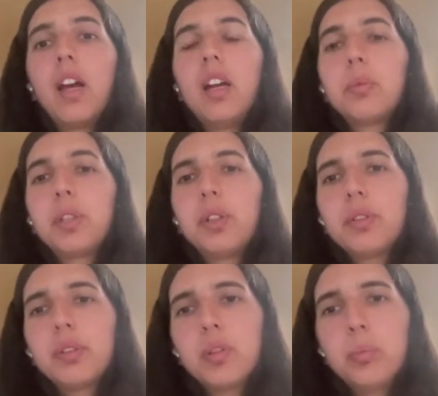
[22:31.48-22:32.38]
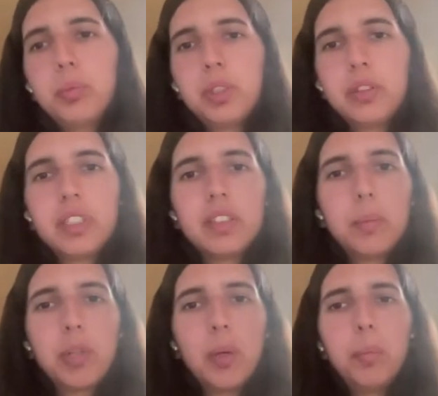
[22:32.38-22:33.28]
And we also computed
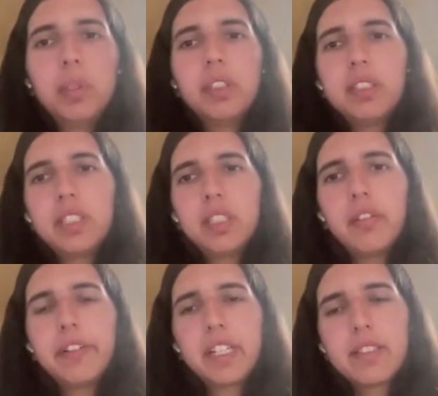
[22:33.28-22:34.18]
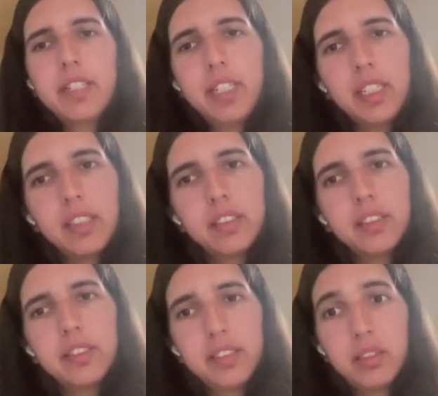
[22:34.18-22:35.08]
the probability of exceeding
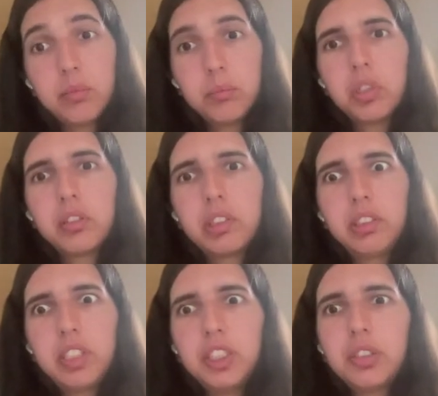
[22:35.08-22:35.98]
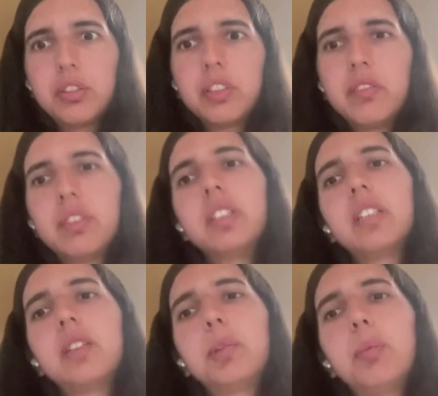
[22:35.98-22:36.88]
this moderate threshold, given
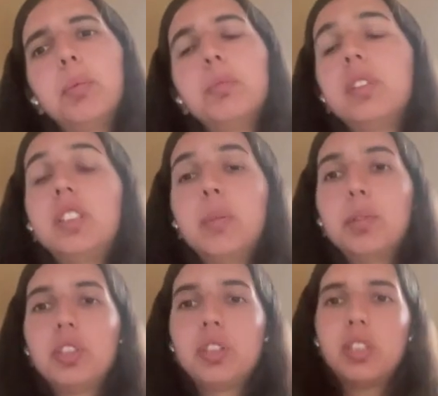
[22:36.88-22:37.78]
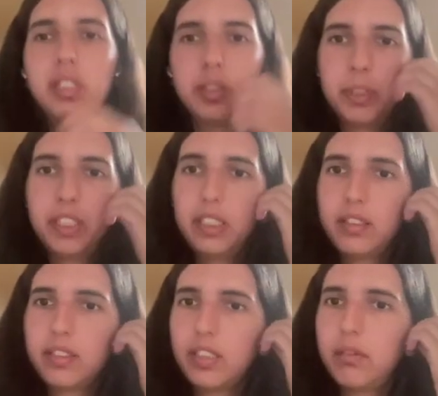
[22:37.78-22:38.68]
that the temperature is
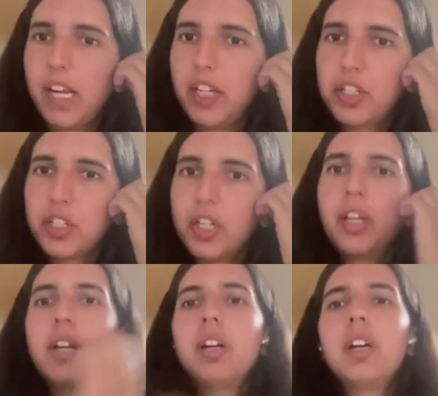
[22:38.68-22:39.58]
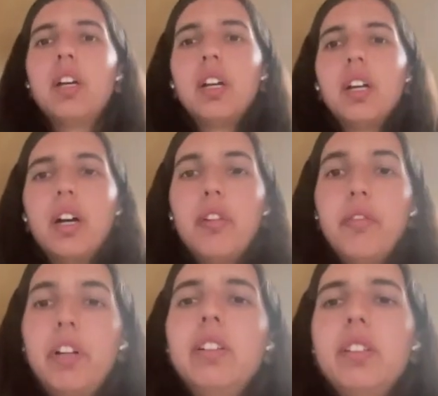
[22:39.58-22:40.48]
within a range of
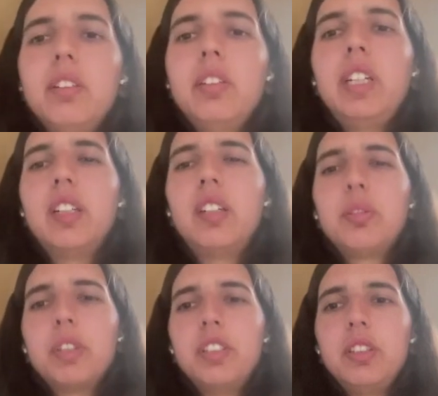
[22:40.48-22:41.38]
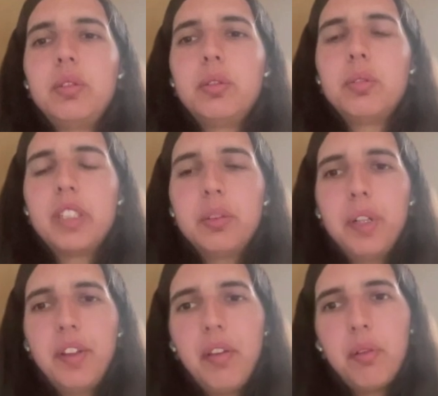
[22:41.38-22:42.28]
values here, 22 and
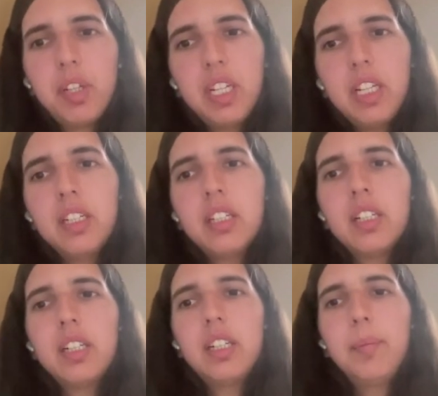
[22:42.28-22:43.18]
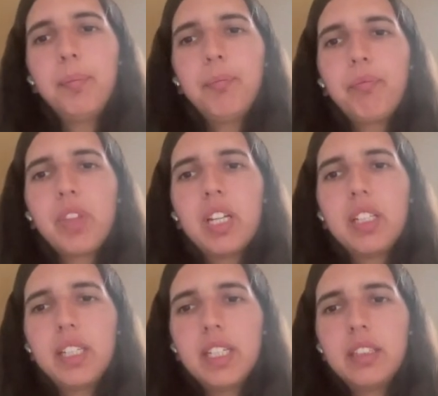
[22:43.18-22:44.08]
23. And
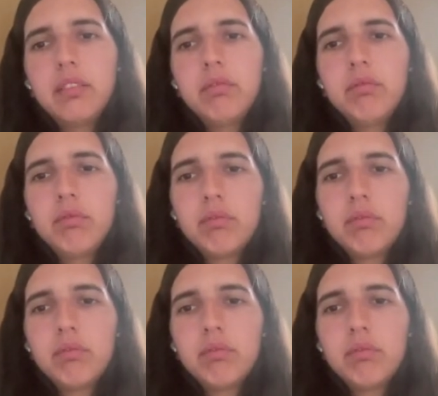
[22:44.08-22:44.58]
again,